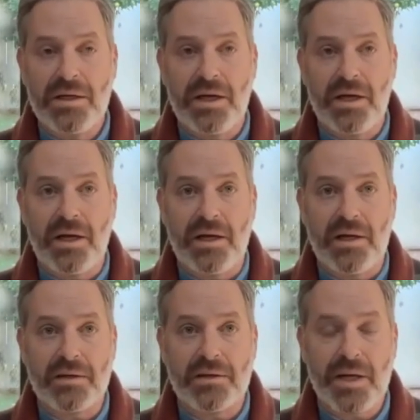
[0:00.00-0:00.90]

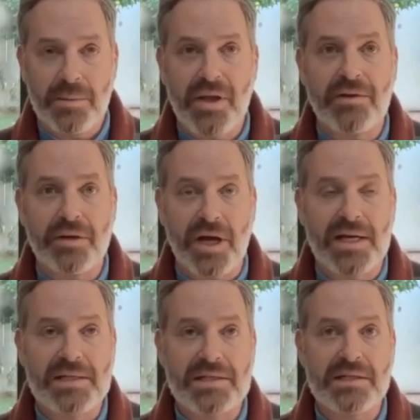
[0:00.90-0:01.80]
a couple other
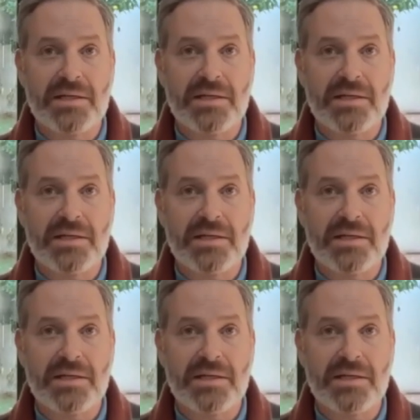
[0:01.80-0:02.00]
guys.